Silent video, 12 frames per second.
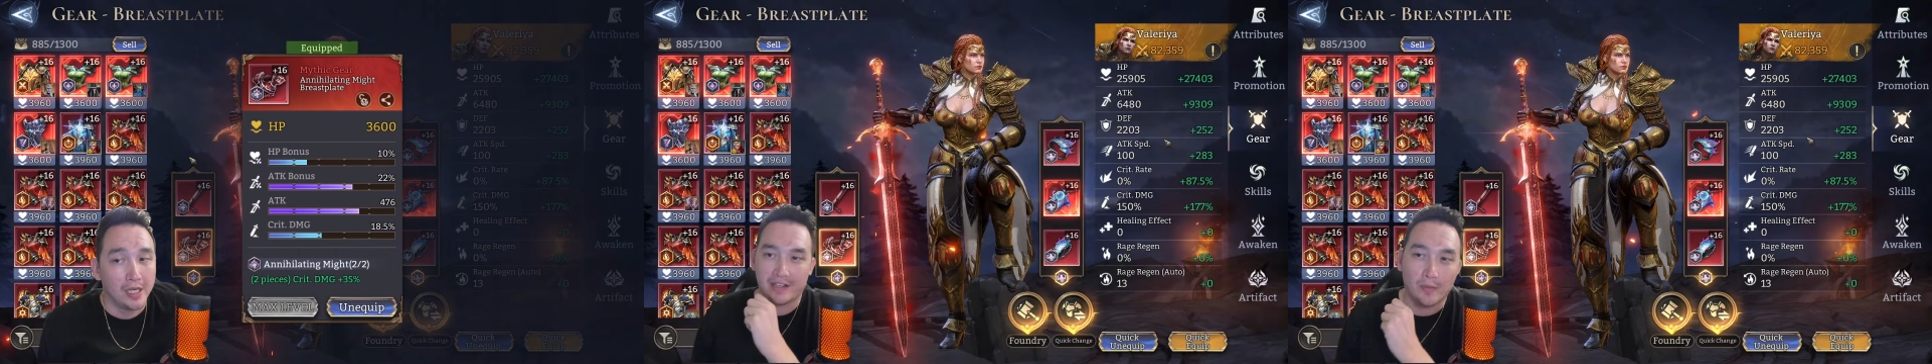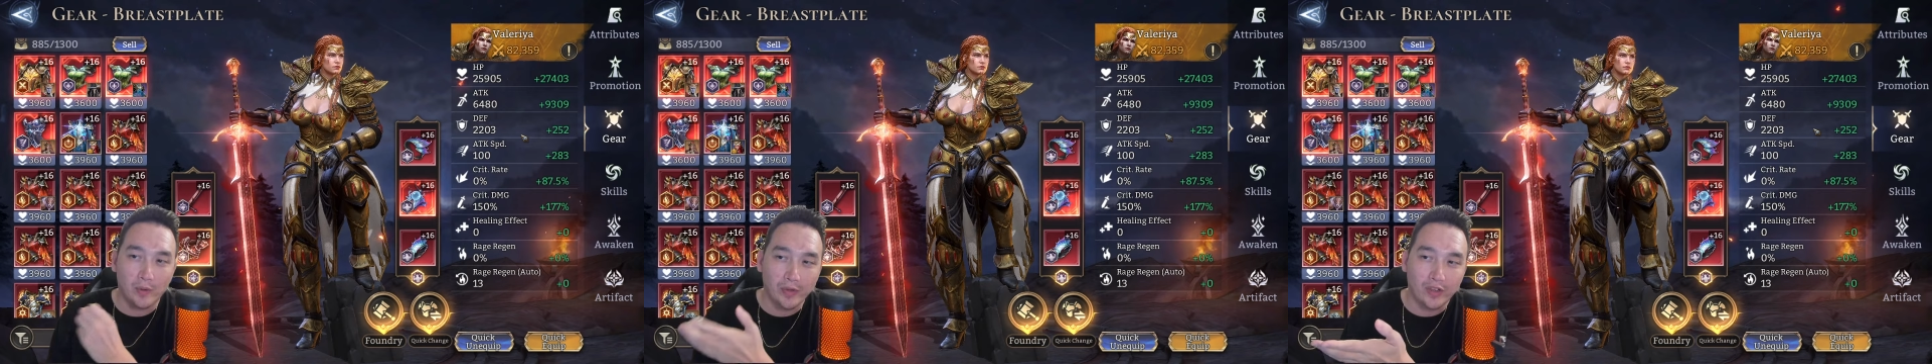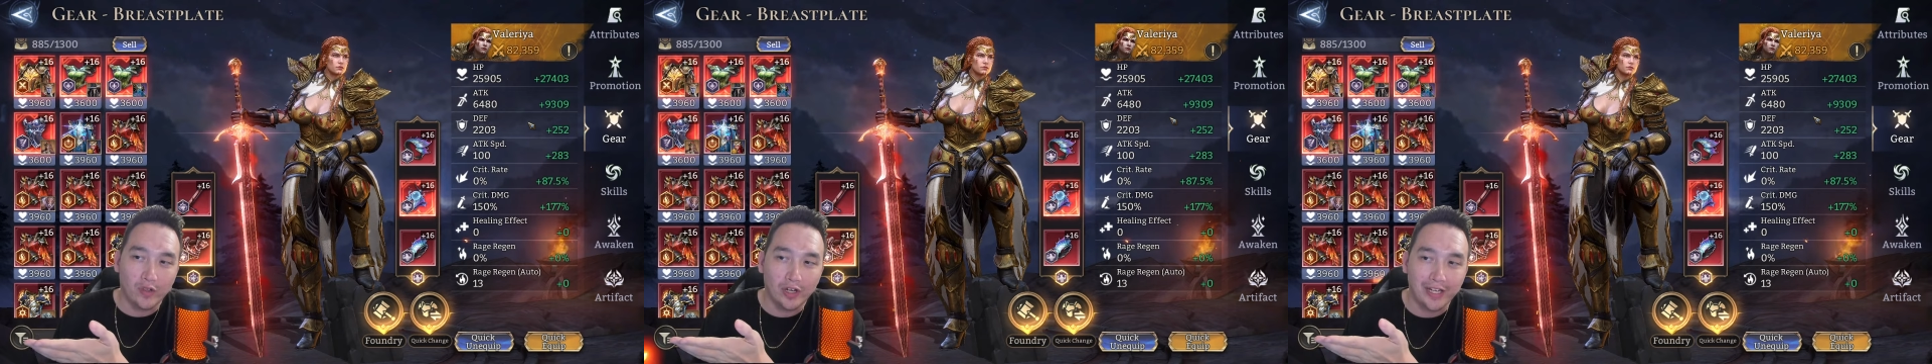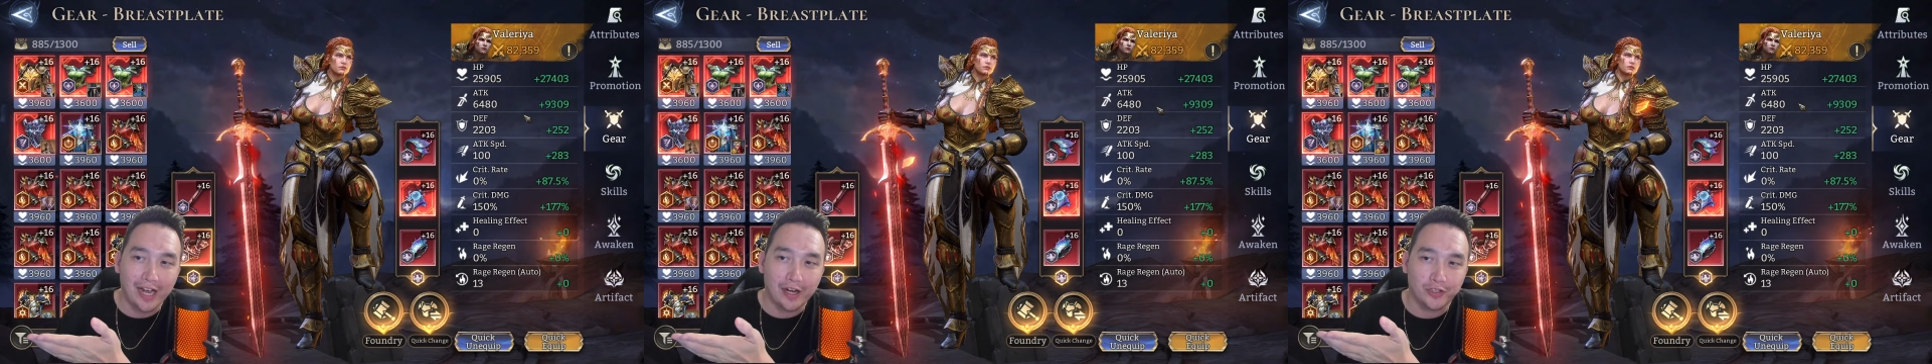And then when we
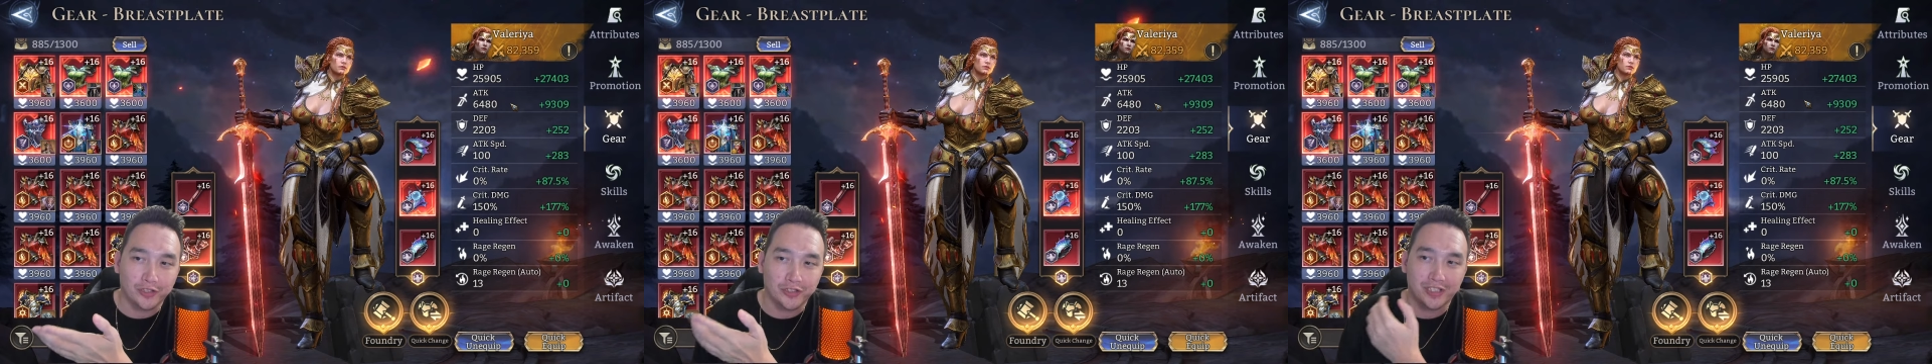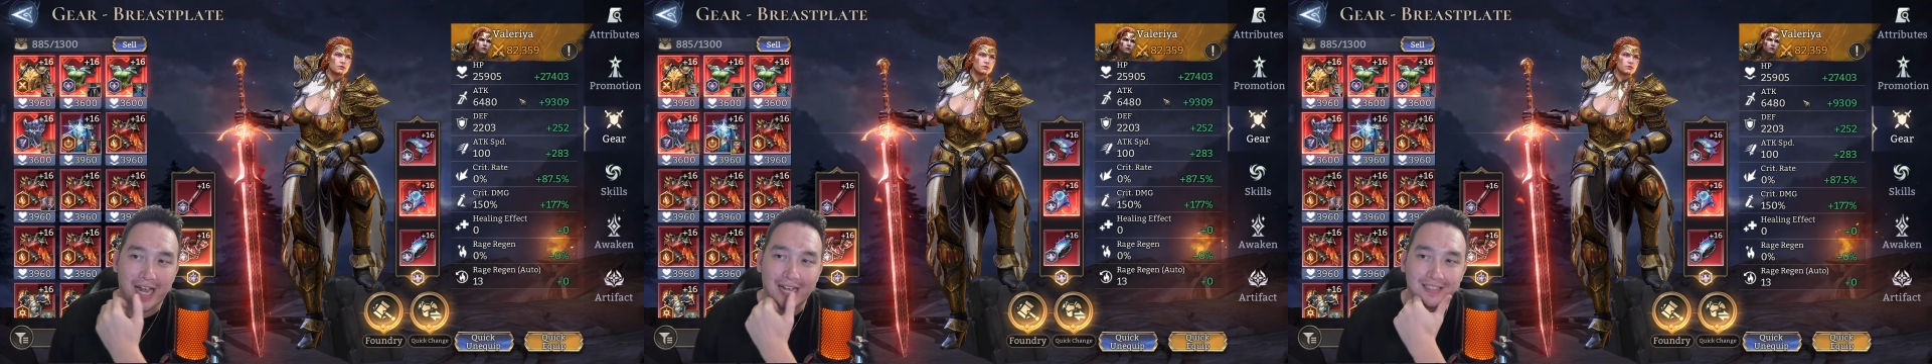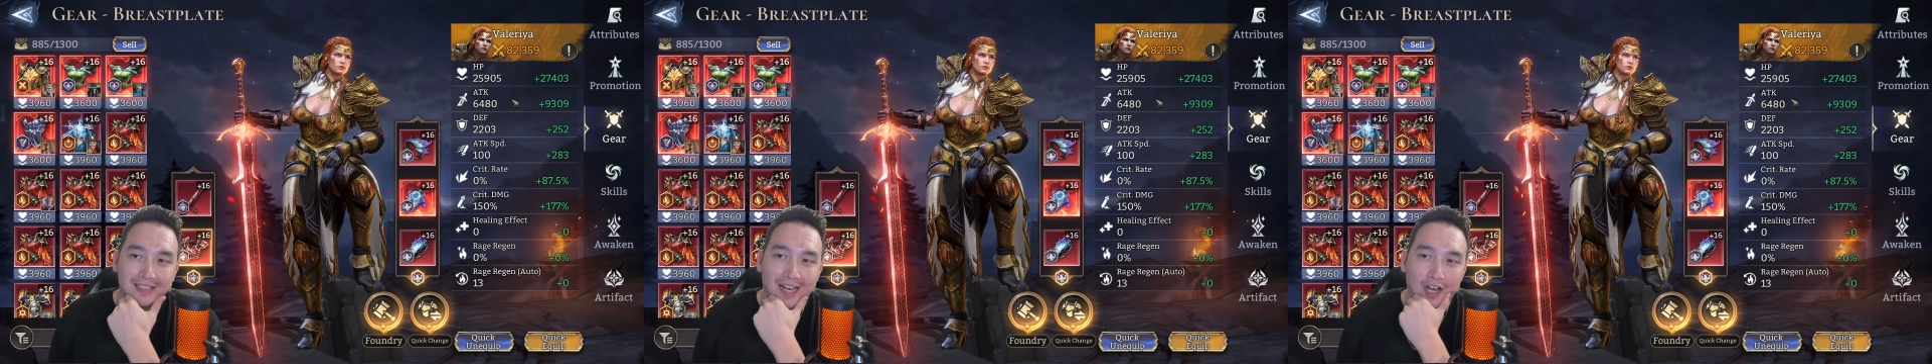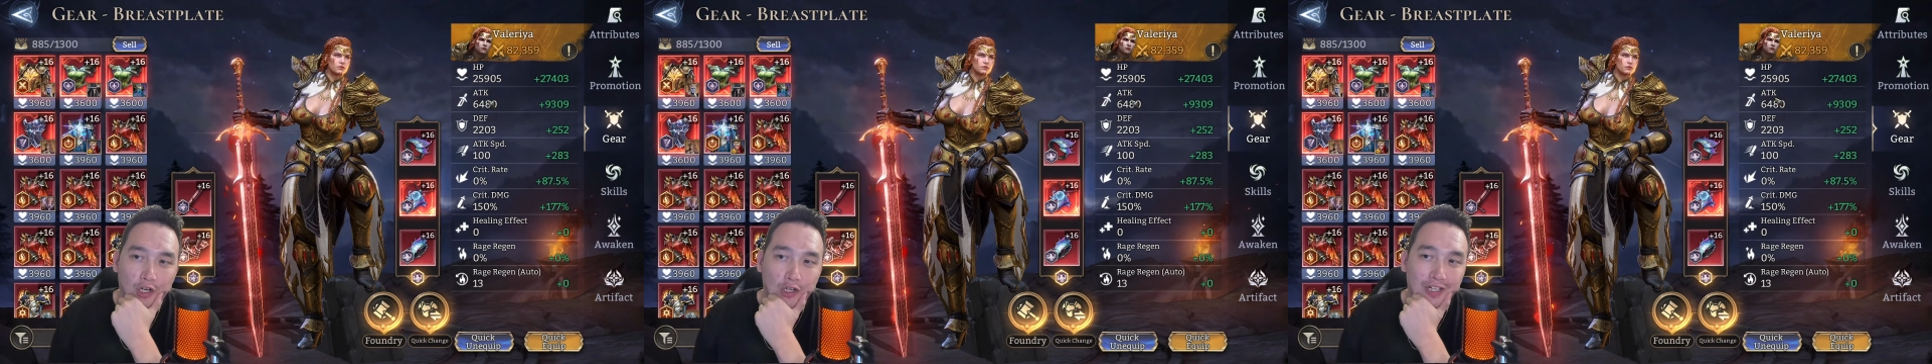look at her stats,
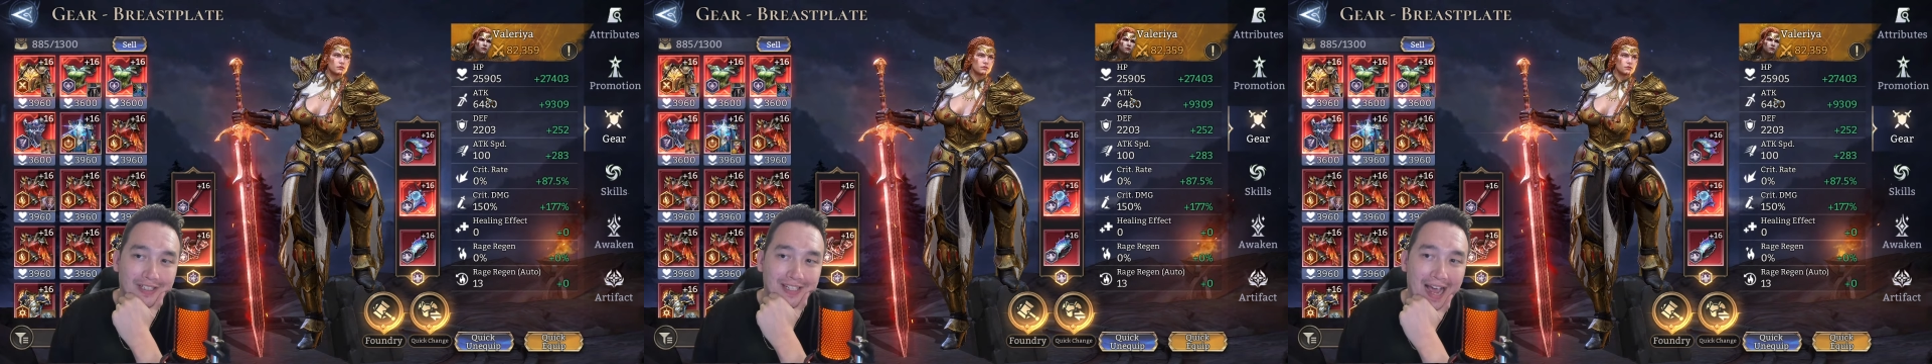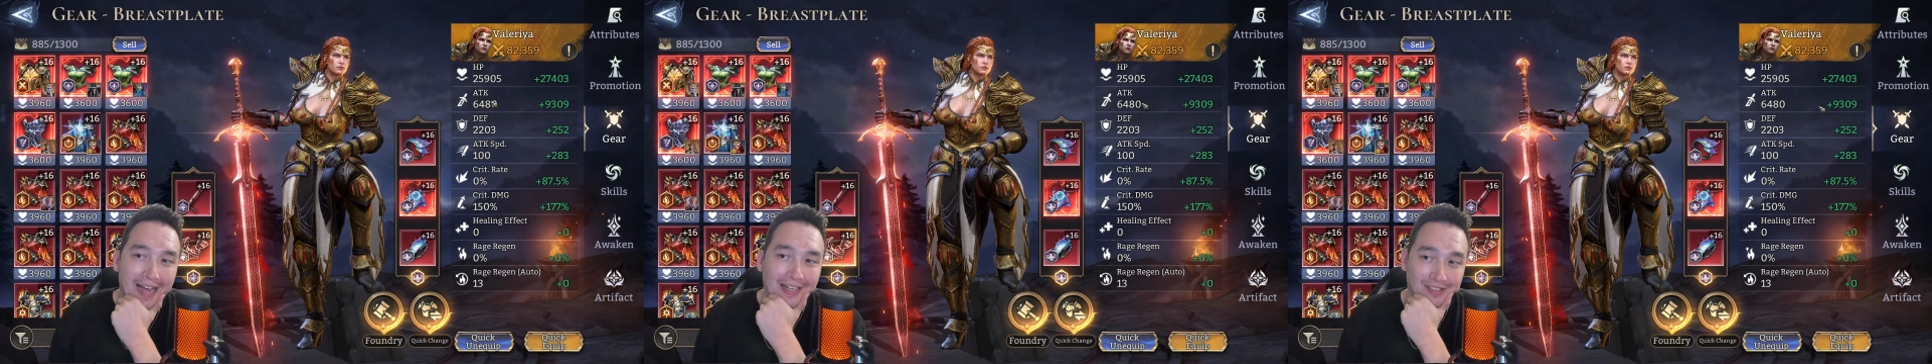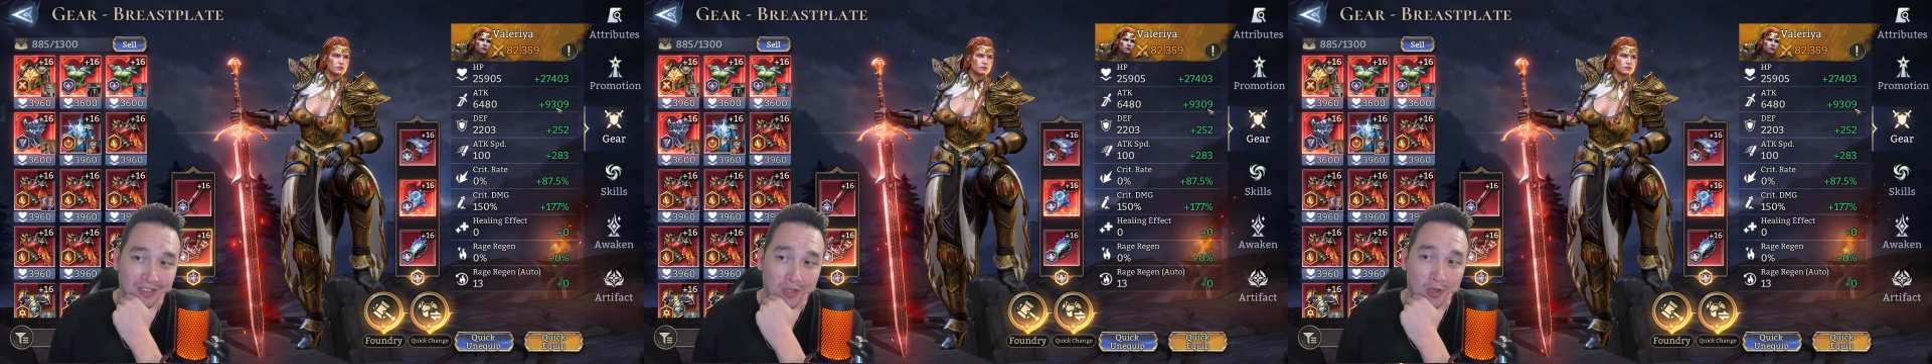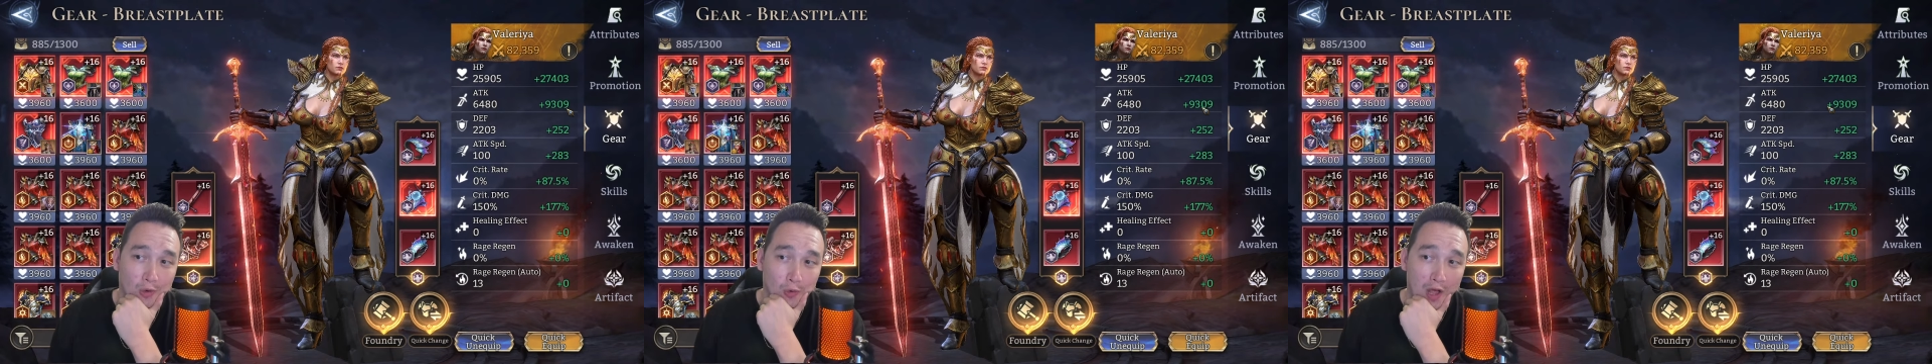uh, her attack is a
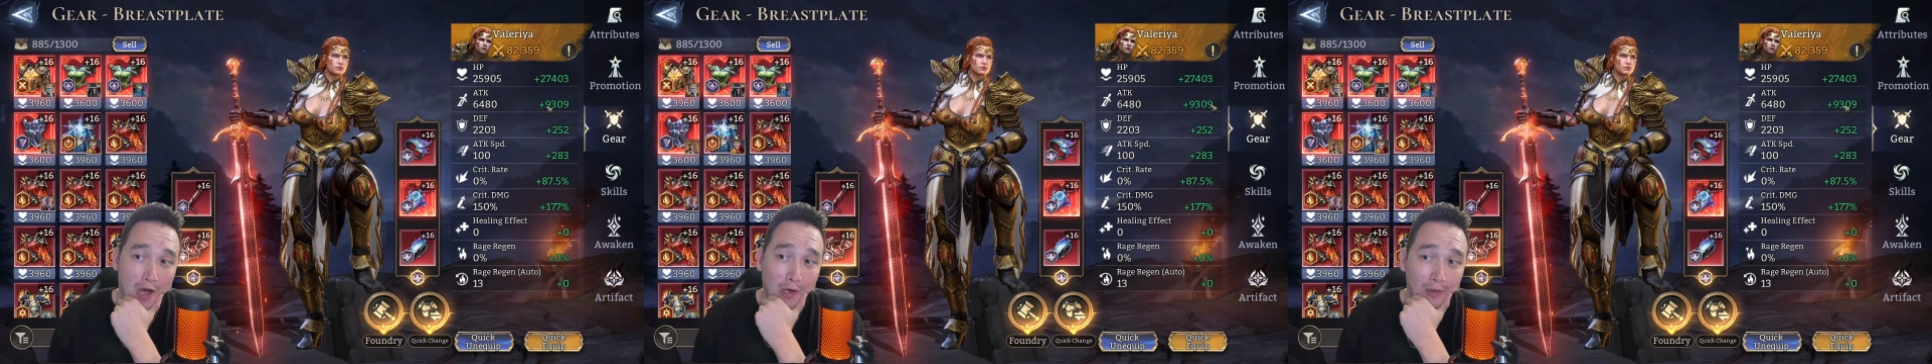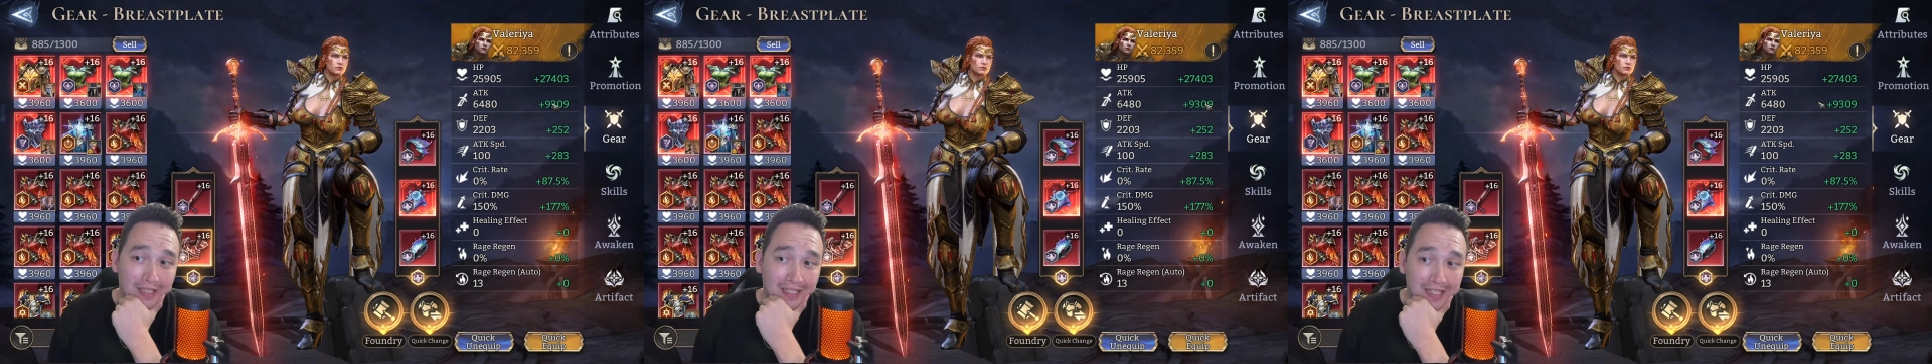little low.